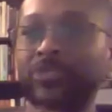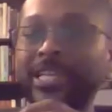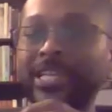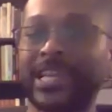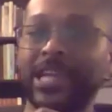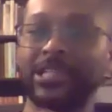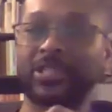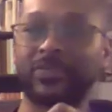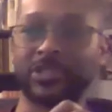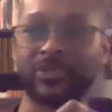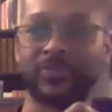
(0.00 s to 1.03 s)
really catches the
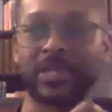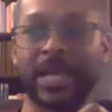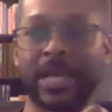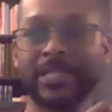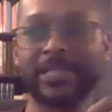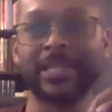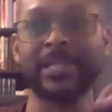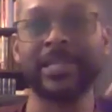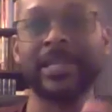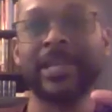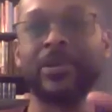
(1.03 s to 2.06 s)
vision for Latin
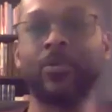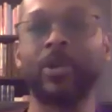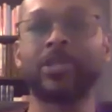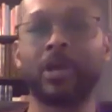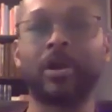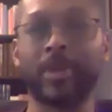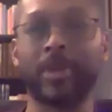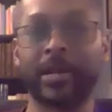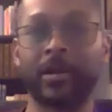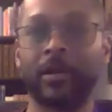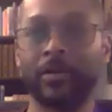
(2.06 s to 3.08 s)
study, they want to talk
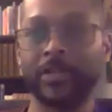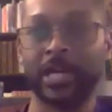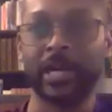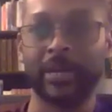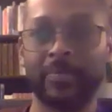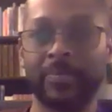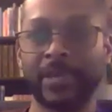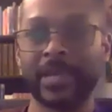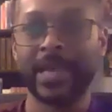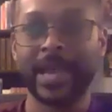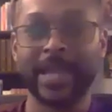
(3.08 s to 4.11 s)
about it all the time.
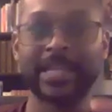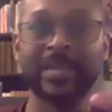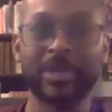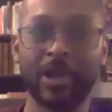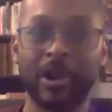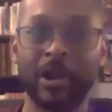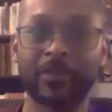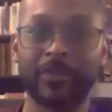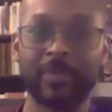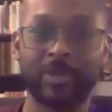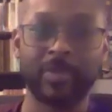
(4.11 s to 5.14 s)
And it can be hard to
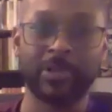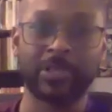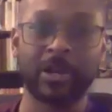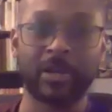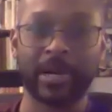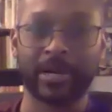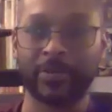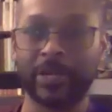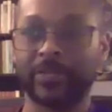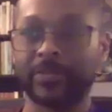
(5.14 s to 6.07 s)
find people to talk about it with.